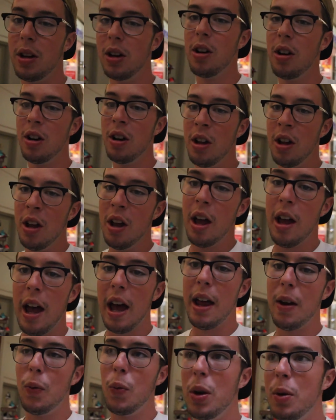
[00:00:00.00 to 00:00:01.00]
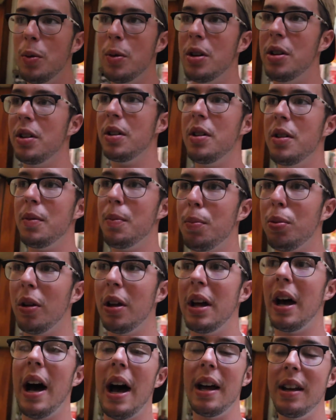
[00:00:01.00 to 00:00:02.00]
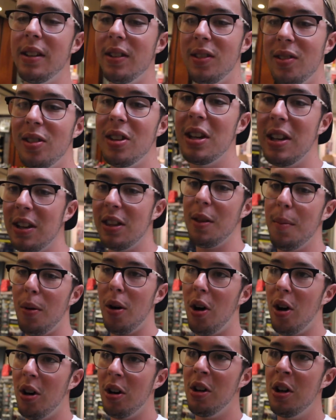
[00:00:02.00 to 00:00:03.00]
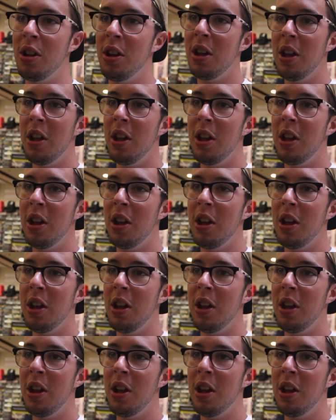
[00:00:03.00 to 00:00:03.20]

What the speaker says: here and we would play hide and seek in the mall.